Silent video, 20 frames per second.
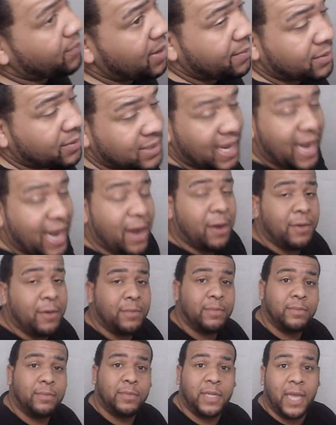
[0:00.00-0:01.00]
people's hair,
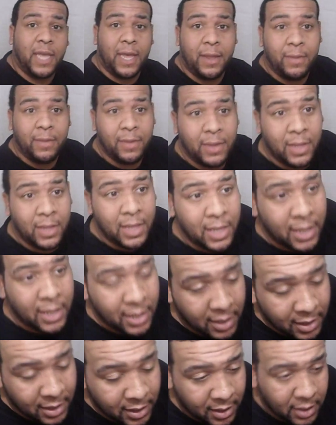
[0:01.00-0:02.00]
okay?
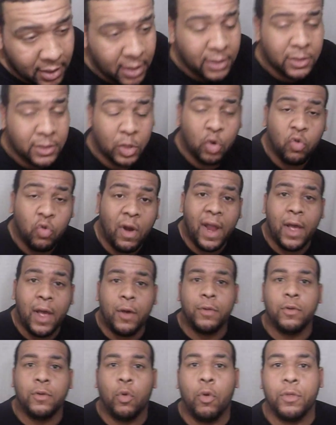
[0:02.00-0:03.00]
It's the
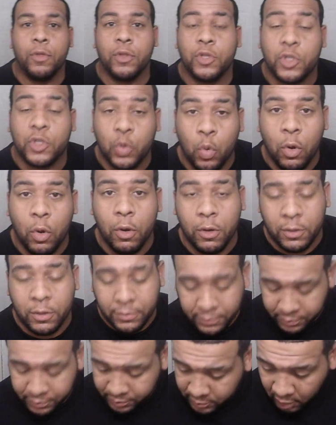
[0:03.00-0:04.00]
crown or the
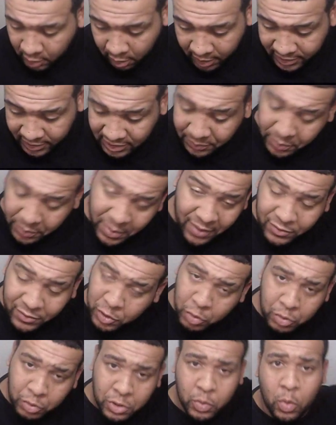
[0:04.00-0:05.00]
swirl. Alright, some people have
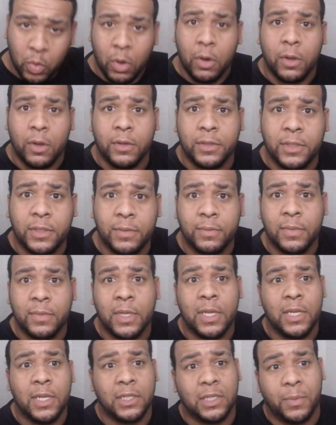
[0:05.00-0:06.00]
two swirls,
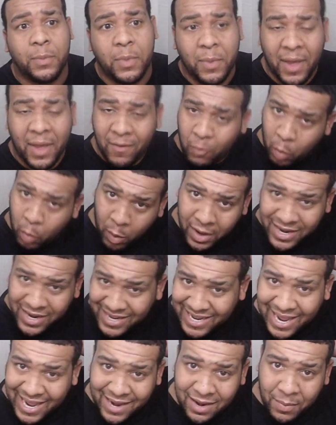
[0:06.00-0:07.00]
some people have
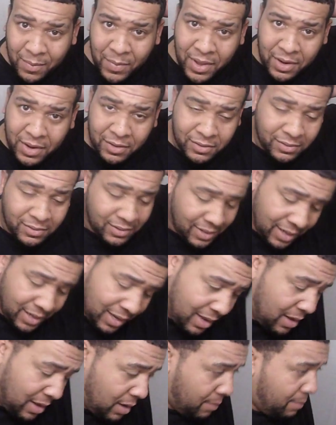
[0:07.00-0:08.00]
one dead in the middle.
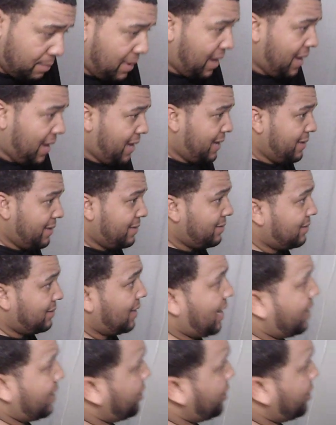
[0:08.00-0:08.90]
Mine, I